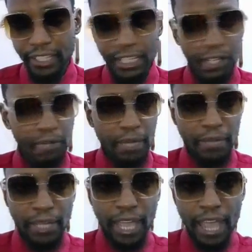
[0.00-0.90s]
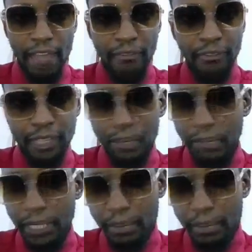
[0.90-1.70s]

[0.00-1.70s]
and maybe have somebody